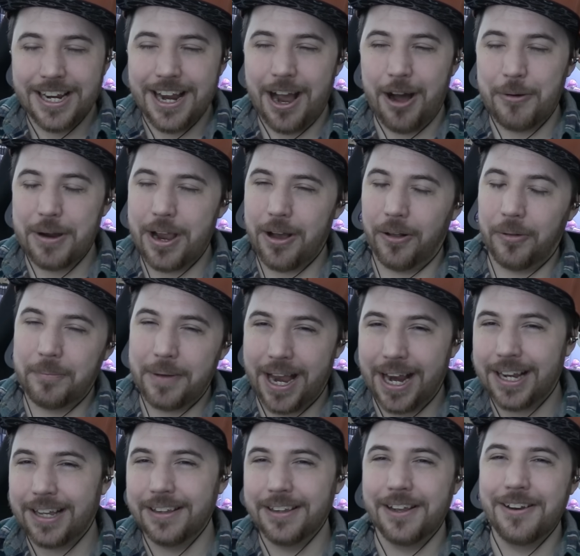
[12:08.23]
Yeah, we held
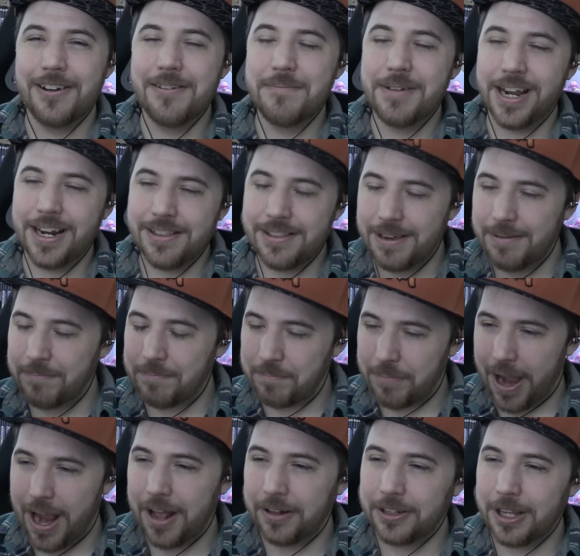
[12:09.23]
back a little bit and they
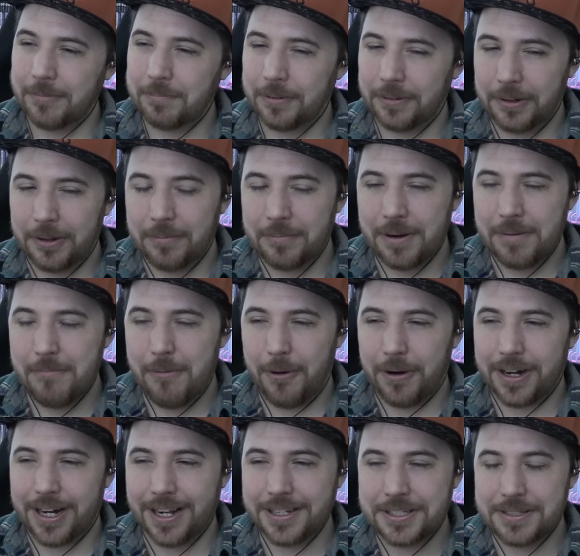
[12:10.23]
piled up a little bit
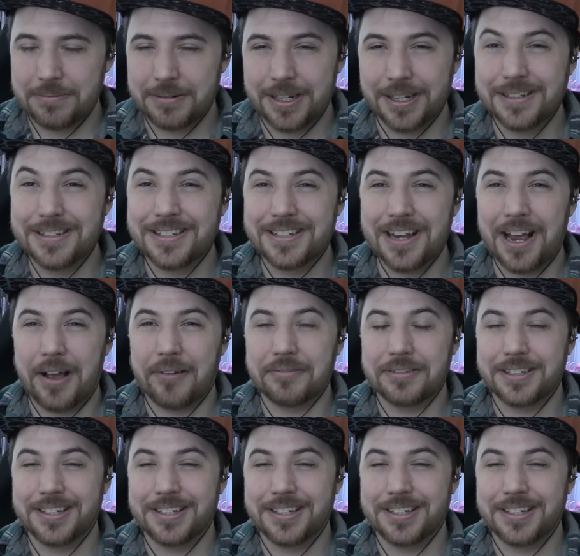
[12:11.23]
more. Got some good stuff.